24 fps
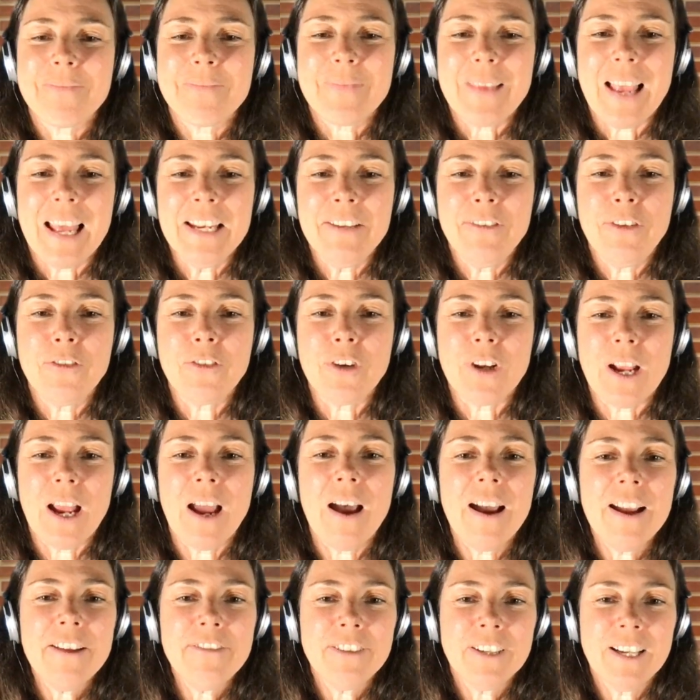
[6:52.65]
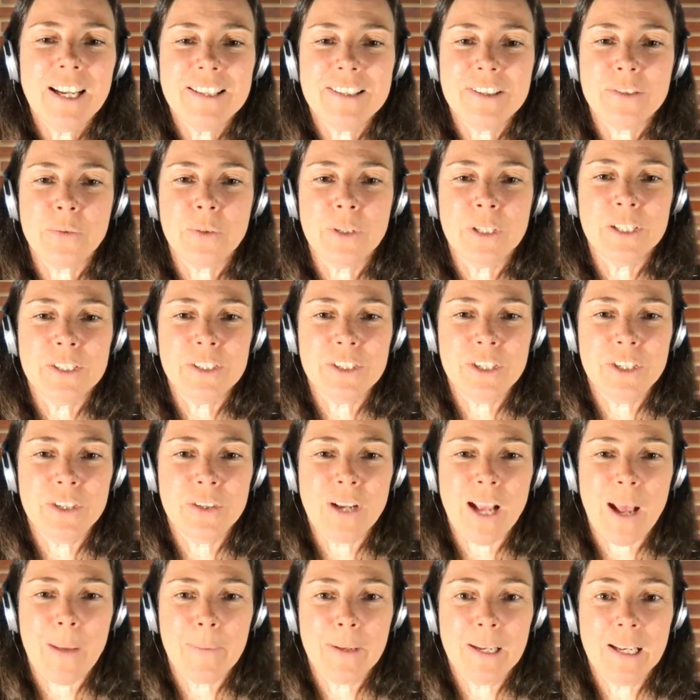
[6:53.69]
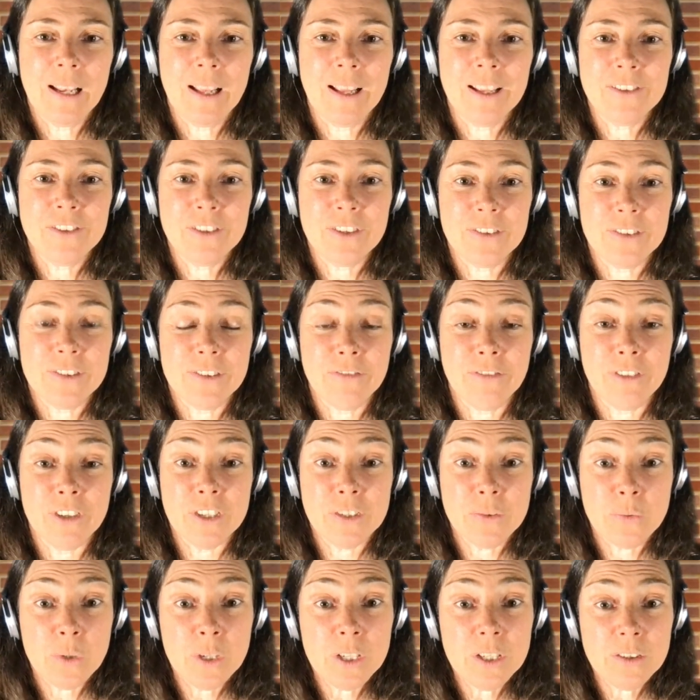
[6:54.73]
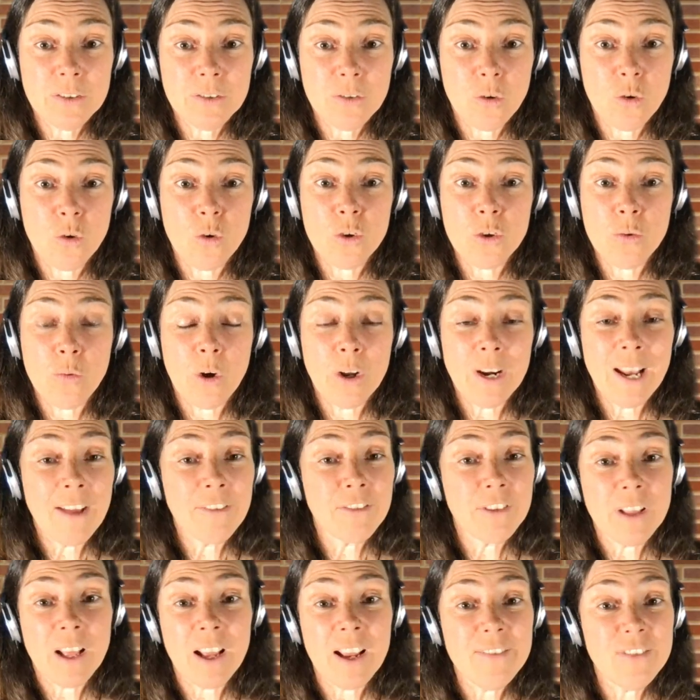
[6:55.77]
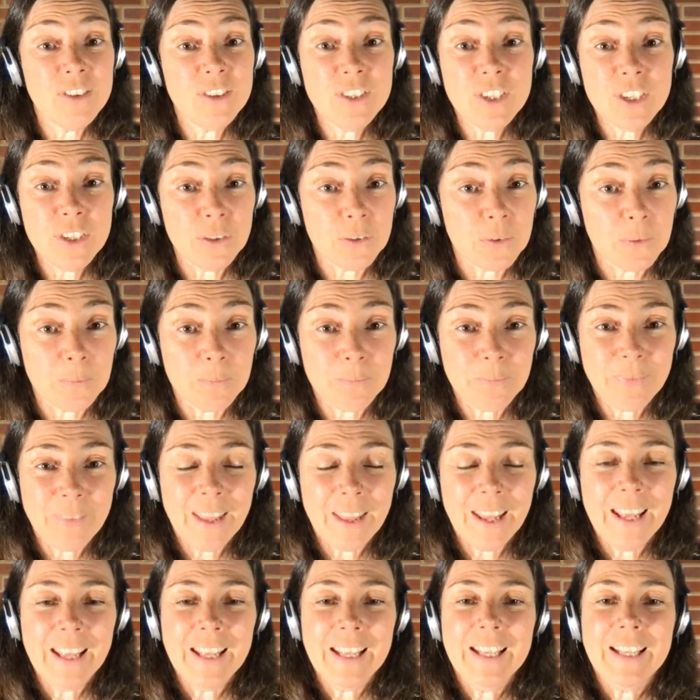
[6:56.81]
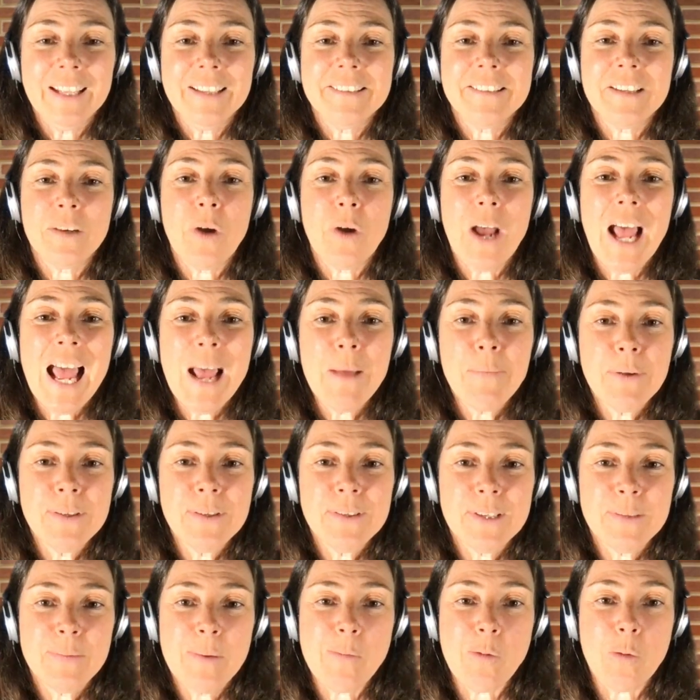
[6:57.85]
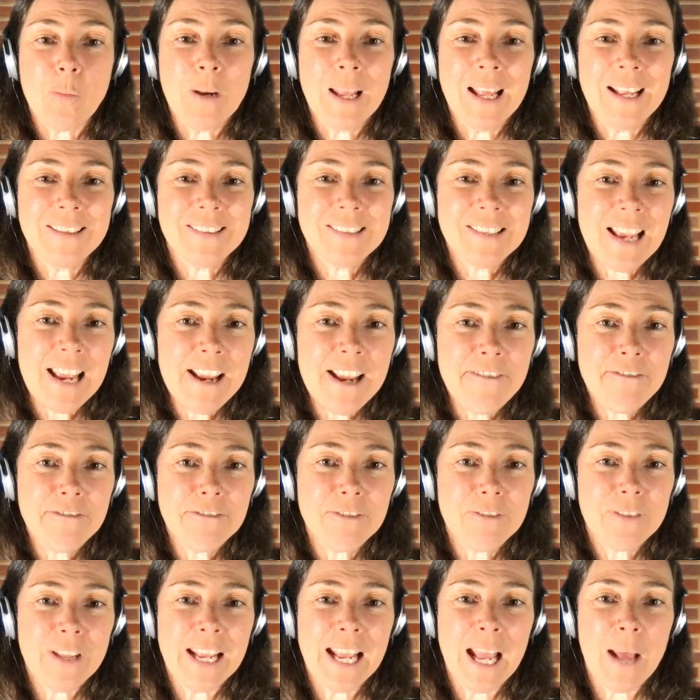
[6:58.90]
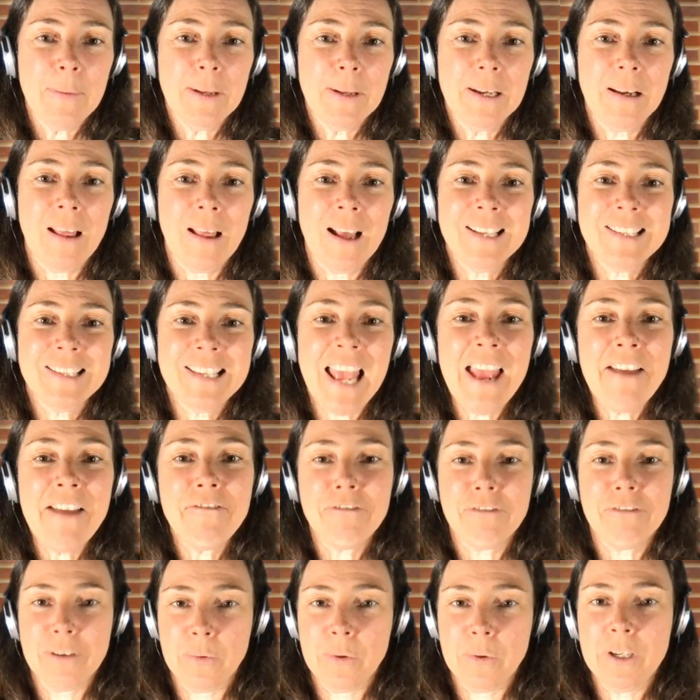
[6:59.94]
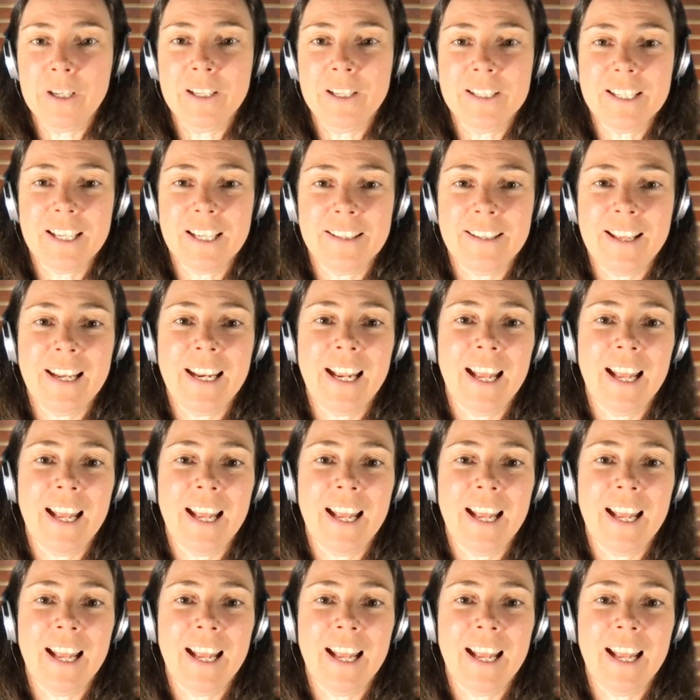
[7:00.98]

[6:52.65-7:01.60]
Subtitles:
And if you've got a hyphenated word, do you capitalise just the first word or the one after the hyphen too? So what happens is people play it safe, they capitalise every word, and then it